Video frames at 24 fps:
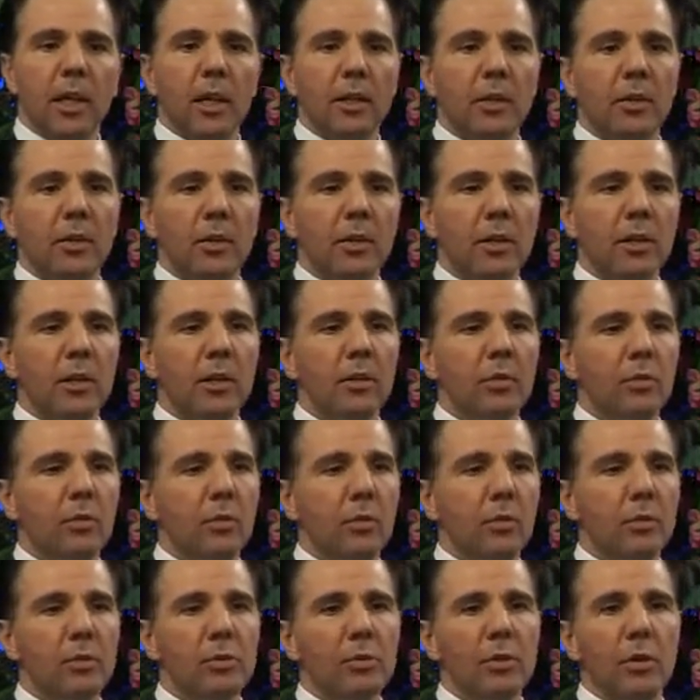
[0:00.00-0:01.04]
and
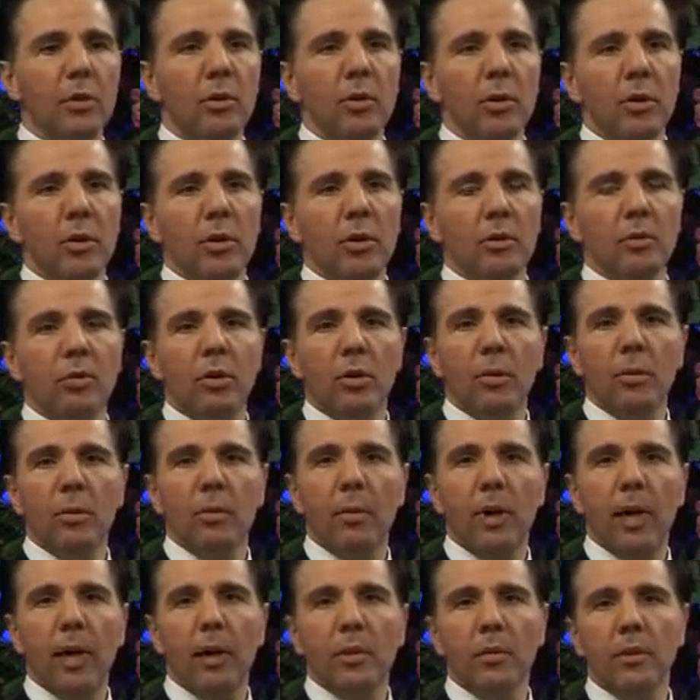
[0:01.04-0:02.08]
also
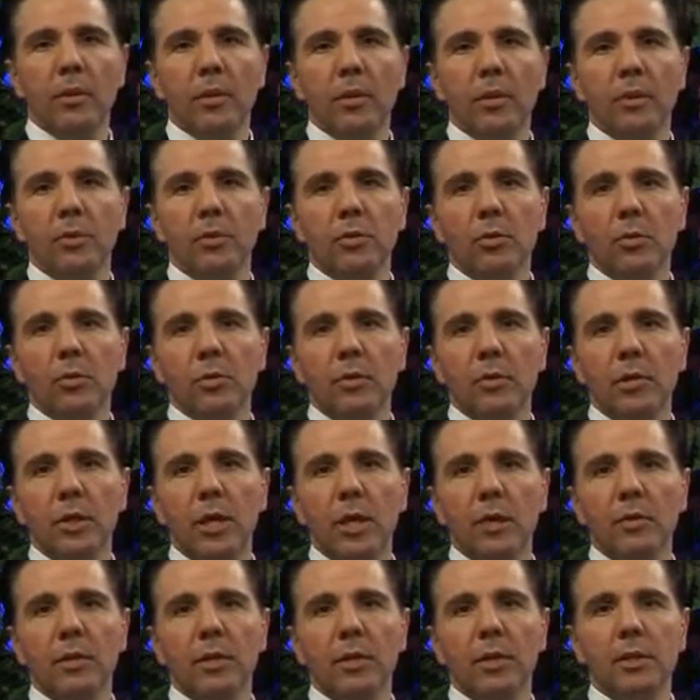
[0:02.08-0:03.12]
talked about social
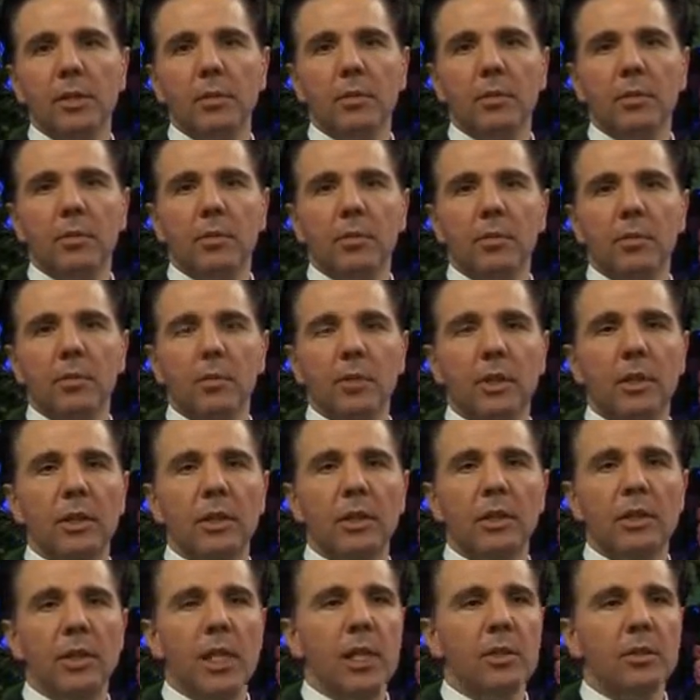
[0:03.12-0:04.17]
Darwinism, the
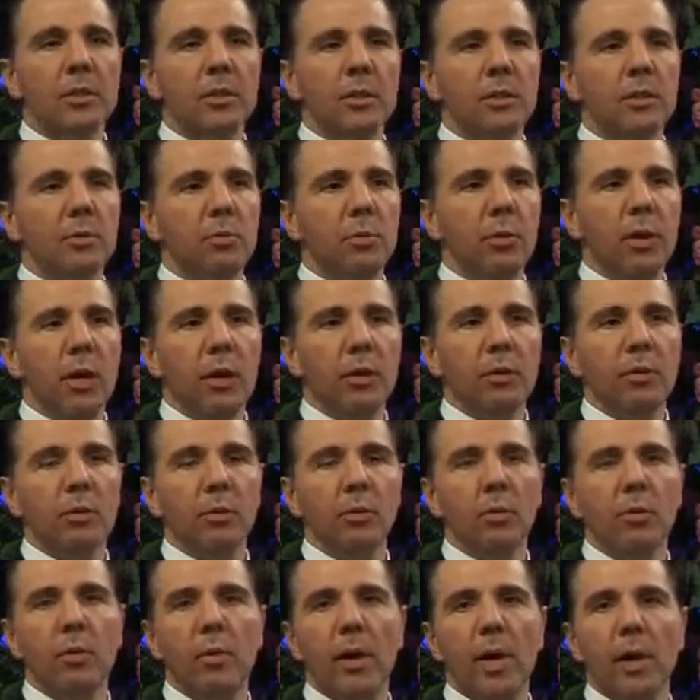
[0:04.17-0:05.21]
disasters brought
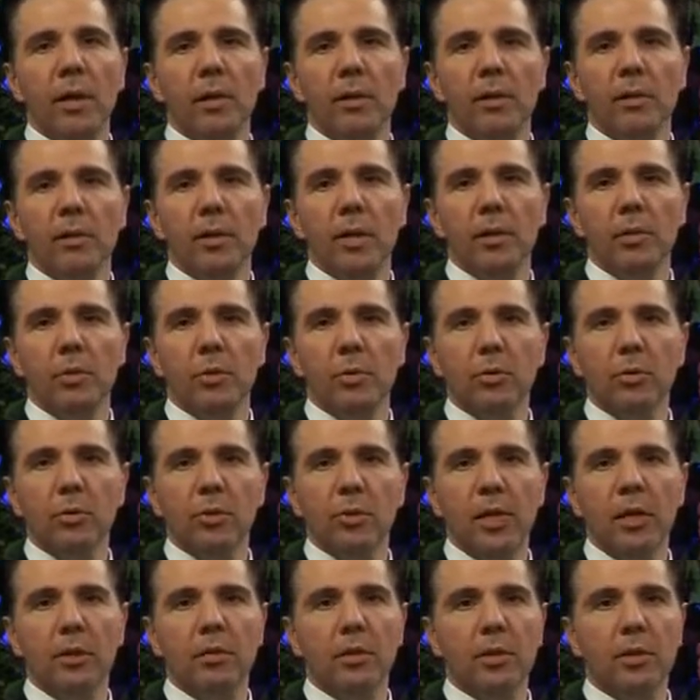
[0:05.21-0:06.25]
to humanity by
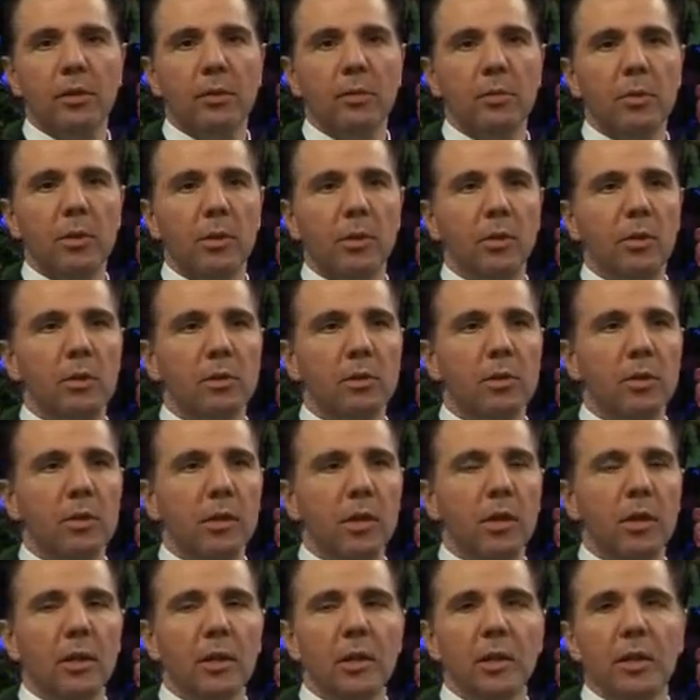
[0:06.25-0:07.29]
social Darwinism, because
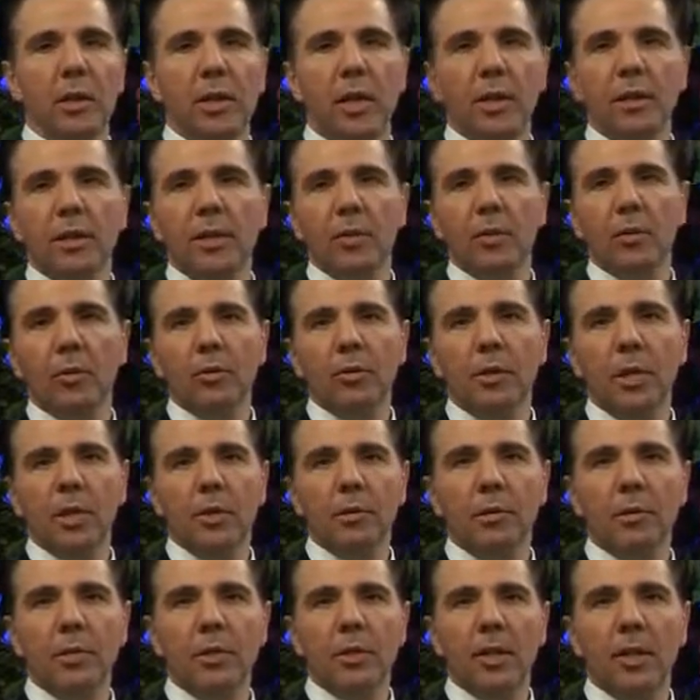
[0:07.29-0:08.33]

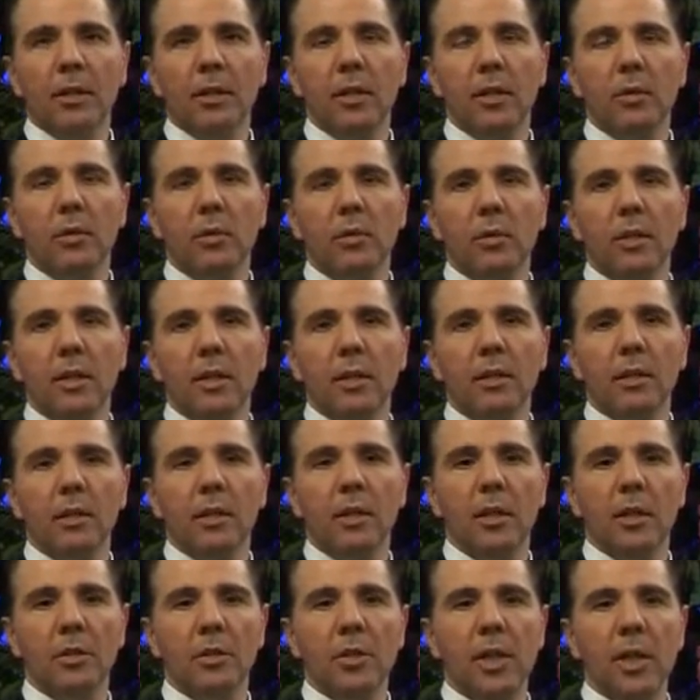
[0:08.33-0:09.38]
Mr. Adnan
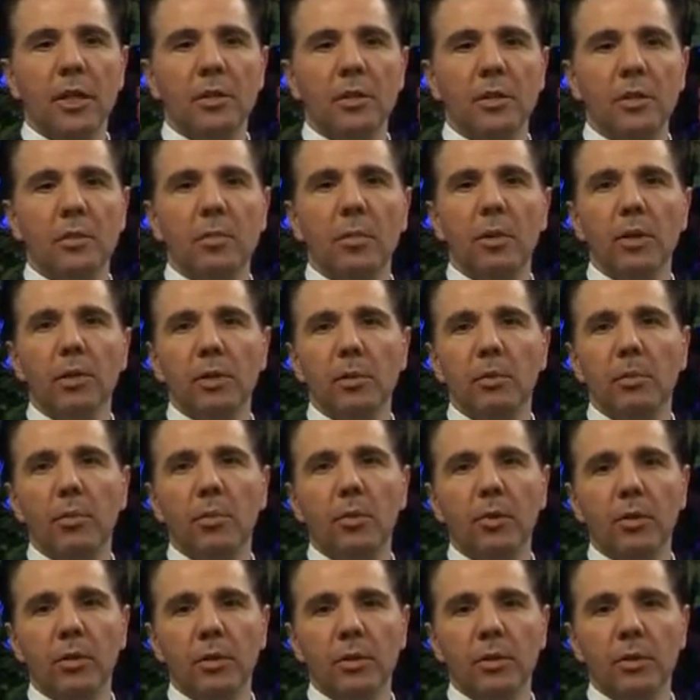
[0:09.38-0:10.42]
Oktar attaches much
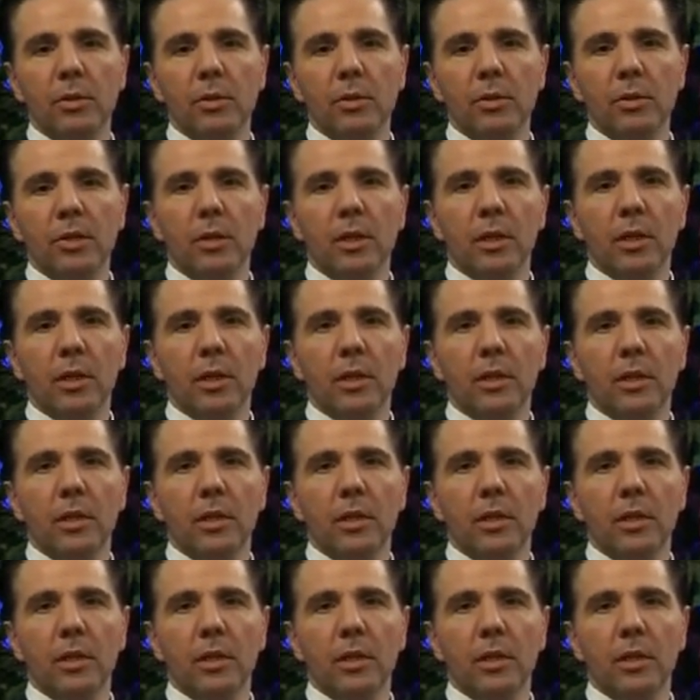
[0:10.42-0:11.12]
importance